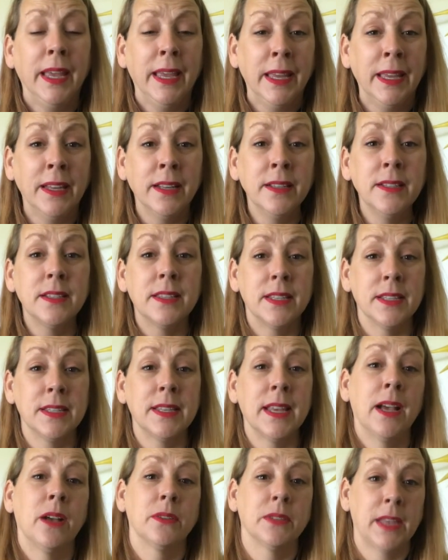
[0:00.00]
And
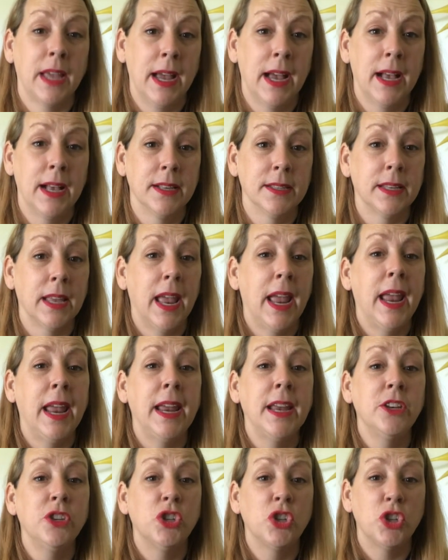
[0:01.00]
this house has
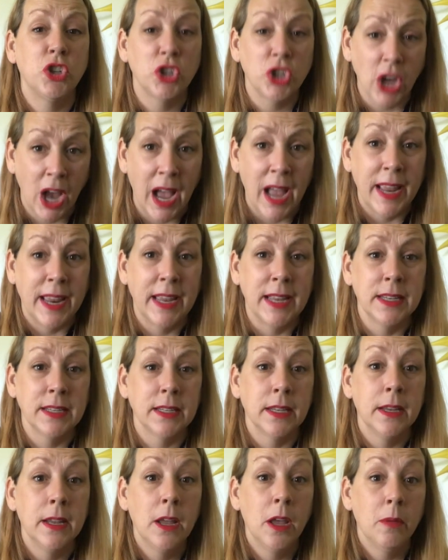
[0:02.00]
a
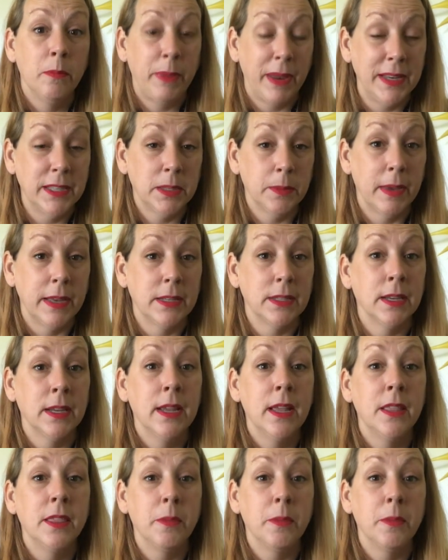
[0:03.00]
giant basement.